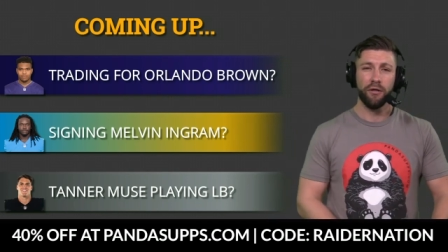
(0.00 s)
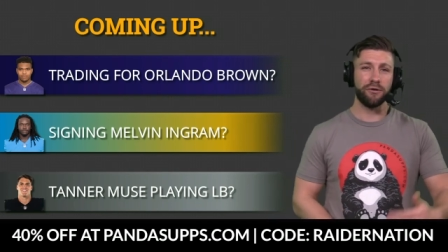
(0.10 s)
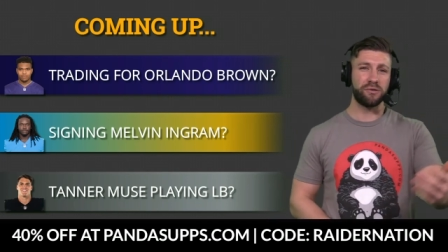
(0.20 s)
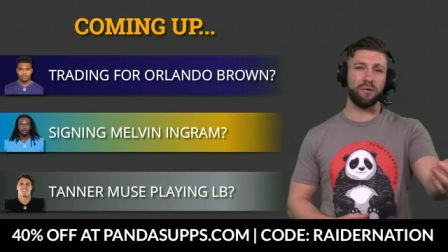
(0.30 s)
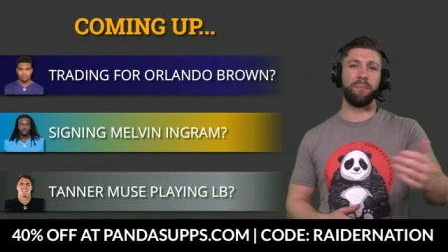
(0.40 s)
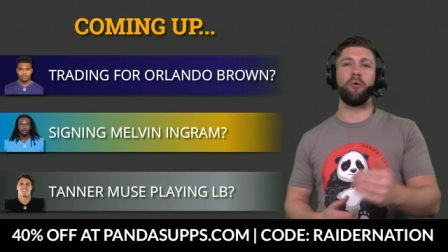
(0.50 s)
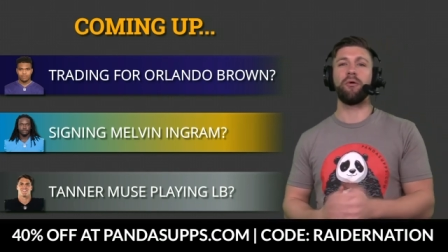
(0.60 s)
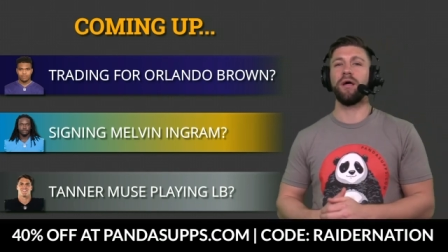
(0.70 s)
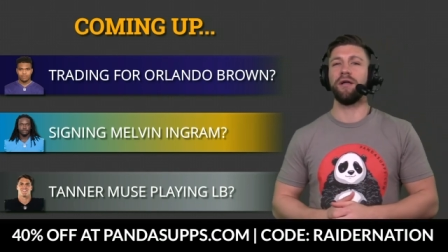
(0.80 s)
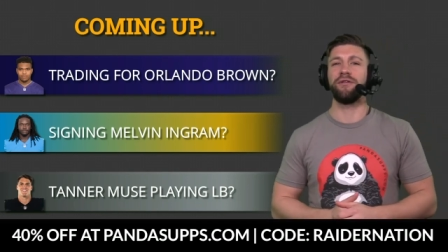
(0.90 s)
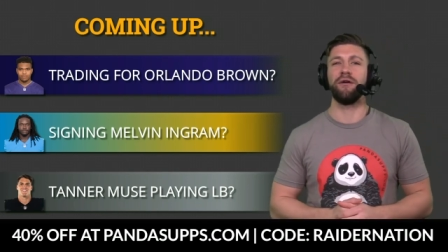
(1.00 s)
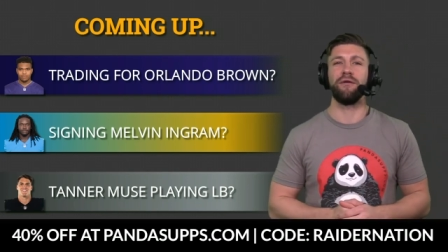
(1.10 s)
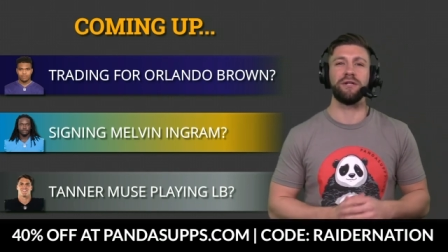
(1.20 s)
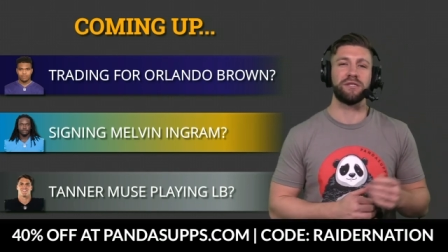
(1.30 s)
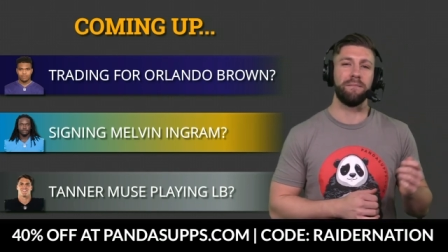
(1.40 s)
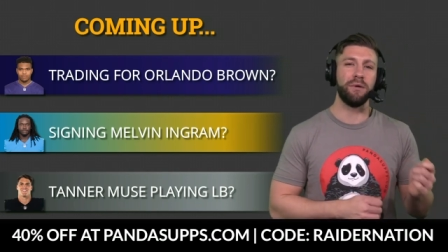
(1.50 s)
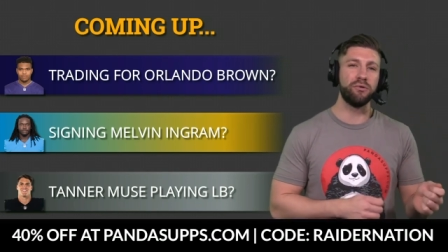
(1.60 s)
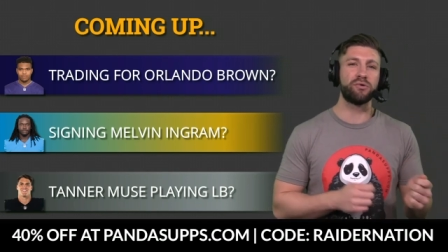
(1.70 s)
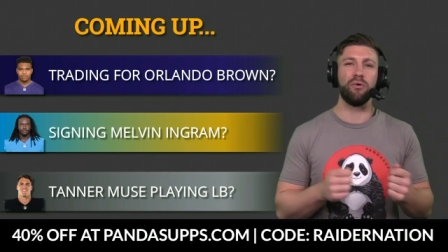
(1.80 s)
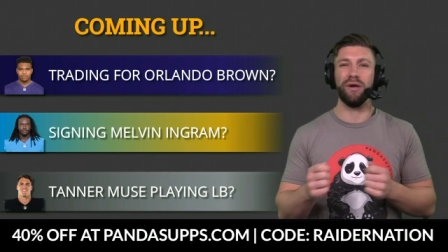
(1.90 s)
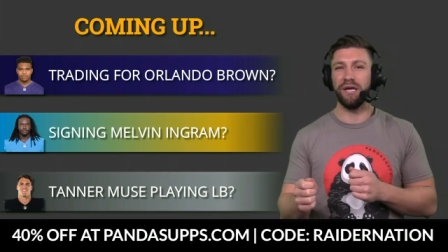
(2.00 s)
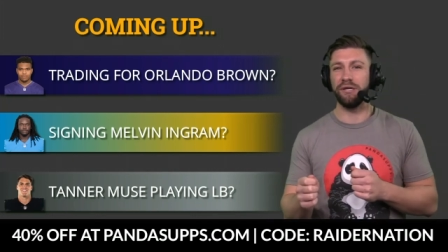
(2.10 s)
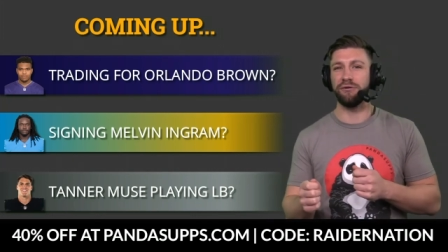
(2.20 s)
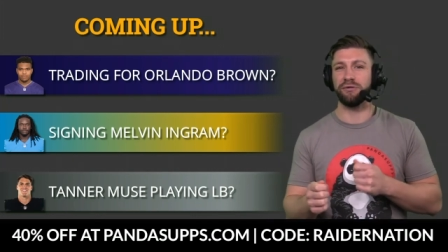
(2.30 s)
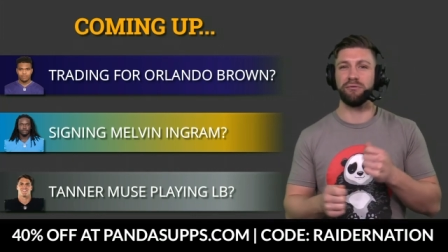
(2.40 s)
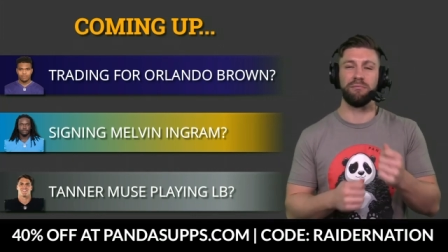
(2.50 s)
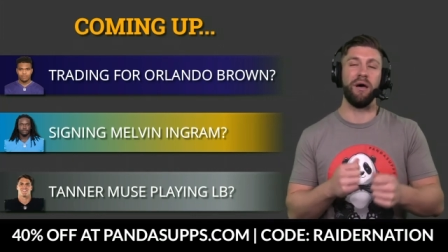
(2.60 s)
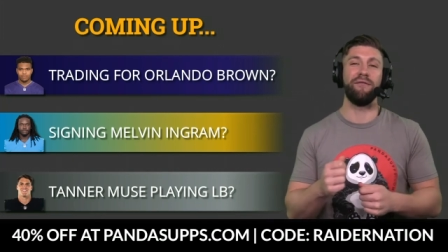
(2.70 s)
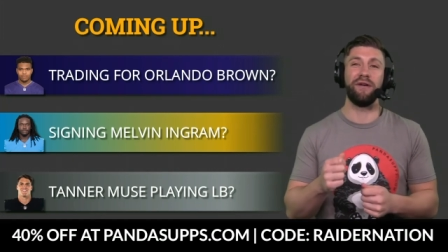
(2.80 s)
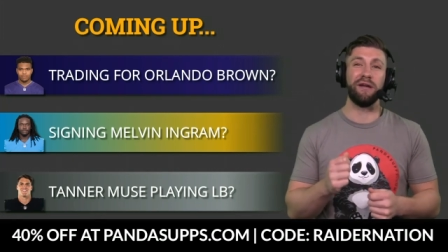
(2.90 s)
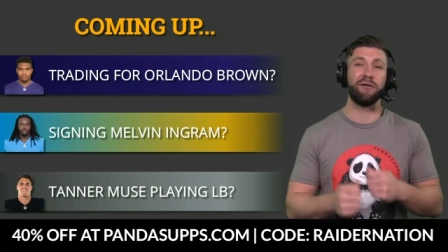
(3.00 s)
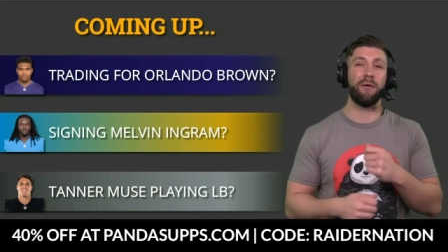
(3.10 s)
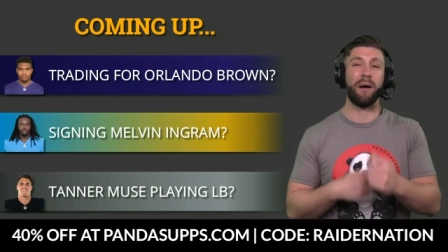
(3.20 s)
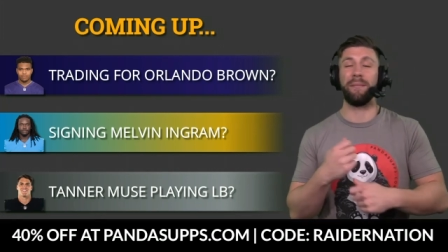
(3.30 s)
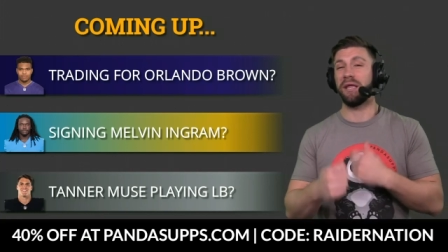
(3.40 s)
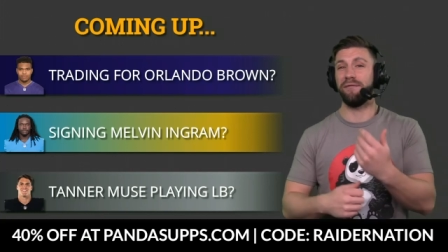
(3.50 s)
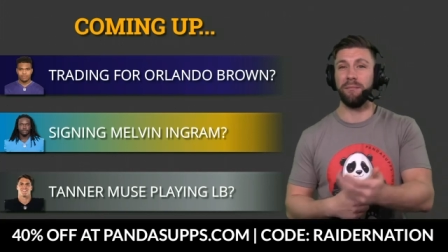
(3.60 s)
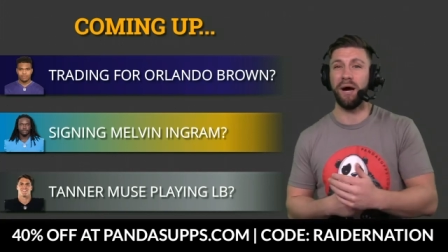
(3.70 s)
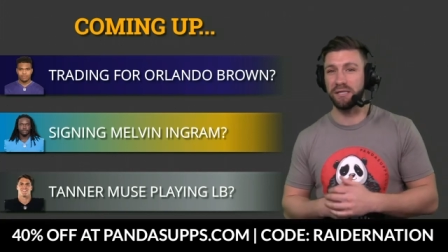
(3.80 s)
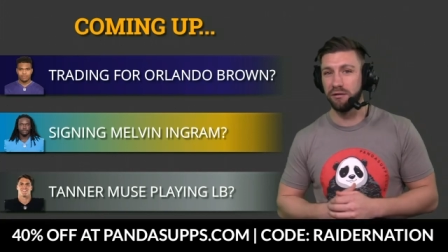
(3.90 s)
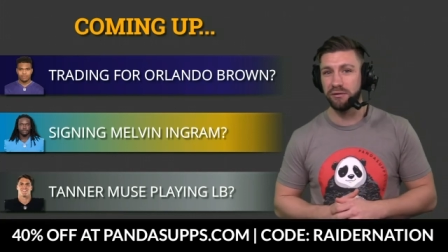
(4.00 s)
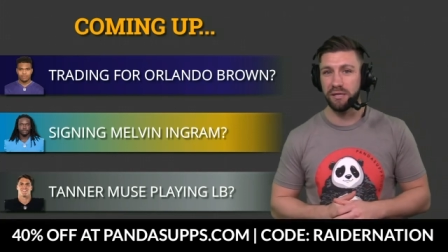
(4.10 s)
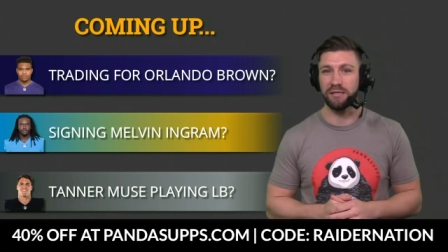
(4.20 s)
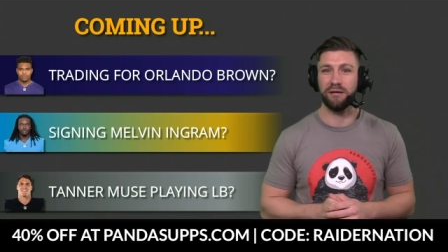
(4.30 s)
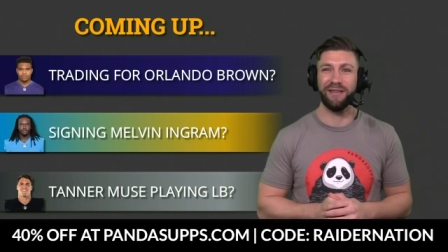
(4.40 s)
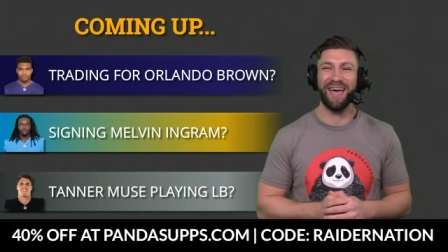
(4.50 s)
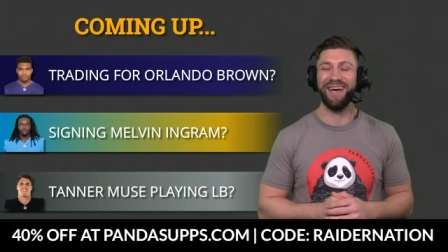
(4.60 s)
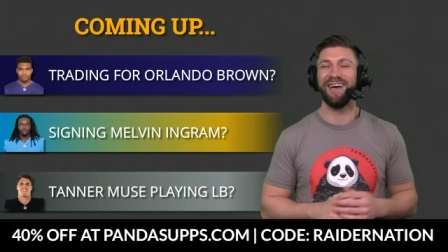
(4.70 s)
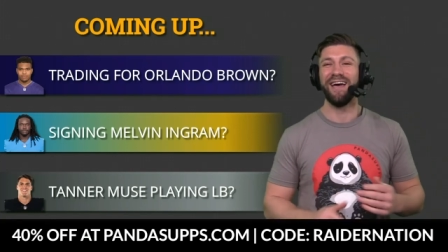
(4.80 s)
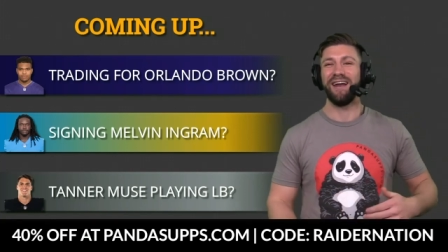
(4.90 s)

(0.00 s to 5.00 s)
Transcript: There's a report out there on some mutual interest with Melvin Ingram. I'm going to give you my two cents on that.